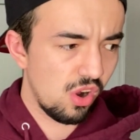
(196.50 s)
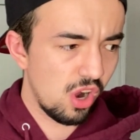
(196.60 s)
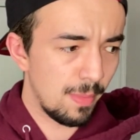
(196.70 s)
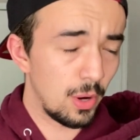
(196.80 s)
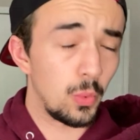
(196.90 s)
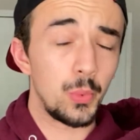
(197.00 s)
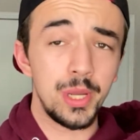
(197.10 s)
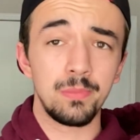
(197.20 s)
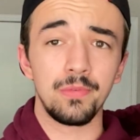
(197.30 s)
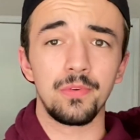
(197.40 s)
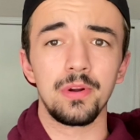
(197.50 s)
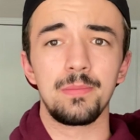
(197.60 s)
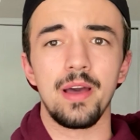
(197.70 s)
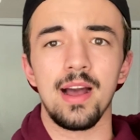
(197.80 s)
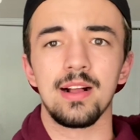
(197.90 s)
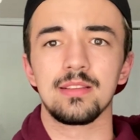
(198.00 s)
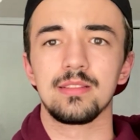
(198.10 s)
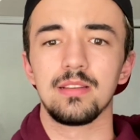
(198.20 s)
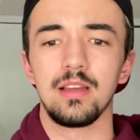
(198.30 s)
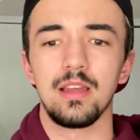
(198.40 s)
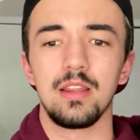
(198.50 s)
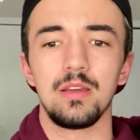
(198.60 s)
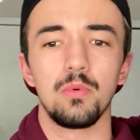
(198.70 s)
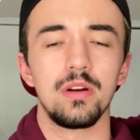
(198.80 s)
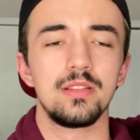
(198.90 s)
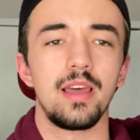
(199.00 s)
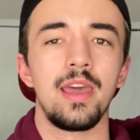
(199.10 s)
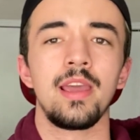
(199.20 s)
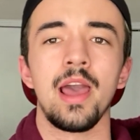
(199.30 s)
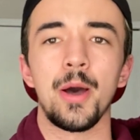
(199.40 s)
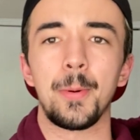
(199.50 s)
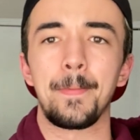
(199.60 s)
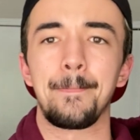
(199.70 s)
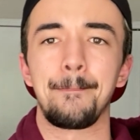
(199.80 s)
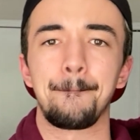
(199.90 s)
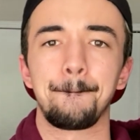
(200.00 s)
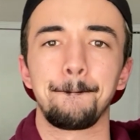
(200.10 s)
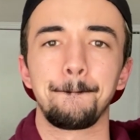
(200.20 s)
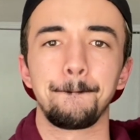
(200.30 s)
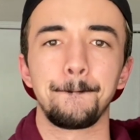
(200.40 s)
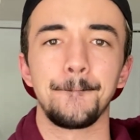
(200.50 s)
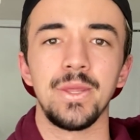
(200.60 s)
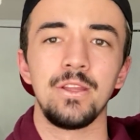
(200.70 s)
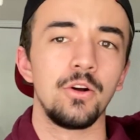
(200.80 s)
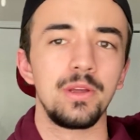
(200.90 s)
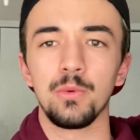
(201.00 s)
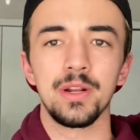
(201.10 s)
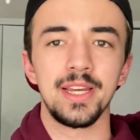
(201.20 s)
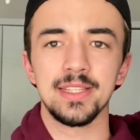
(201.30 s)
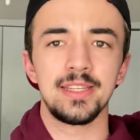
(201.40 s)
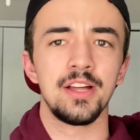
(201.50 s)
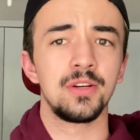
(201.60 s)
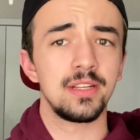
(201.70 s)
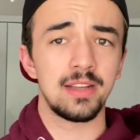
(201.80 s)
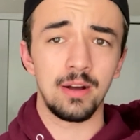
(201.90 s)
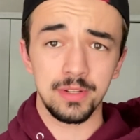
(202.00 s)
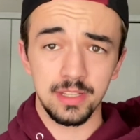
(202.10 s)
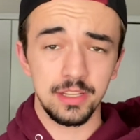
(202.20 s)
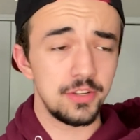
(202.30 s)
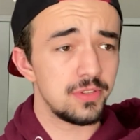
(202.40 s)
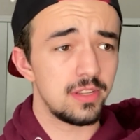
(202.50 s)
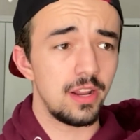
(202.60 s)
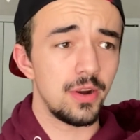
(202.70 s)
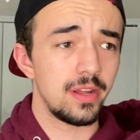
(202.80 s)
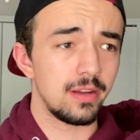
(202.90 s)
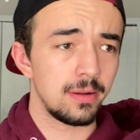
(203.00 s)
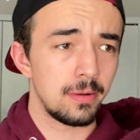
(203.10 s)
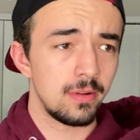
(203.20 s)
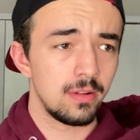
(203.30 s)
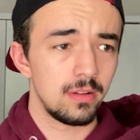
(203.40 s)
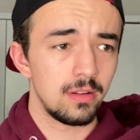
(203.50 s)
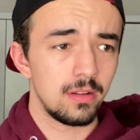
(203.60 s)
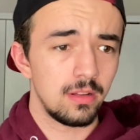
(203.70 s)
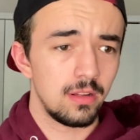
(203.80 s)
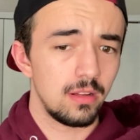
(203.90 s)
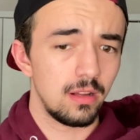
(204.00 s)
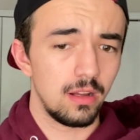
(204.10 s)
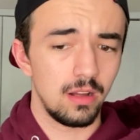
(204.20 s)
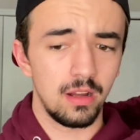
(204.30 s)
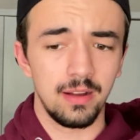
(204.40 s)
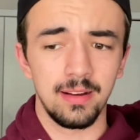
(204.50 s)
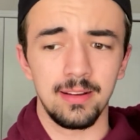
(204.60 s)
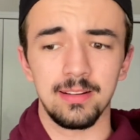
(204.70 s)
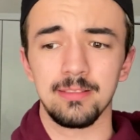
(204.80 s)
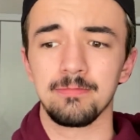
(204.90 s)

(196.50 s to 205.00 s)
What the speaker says: about a week before he passed, and he wanted to hang out. He wanted to get together because I was in the Houston area. And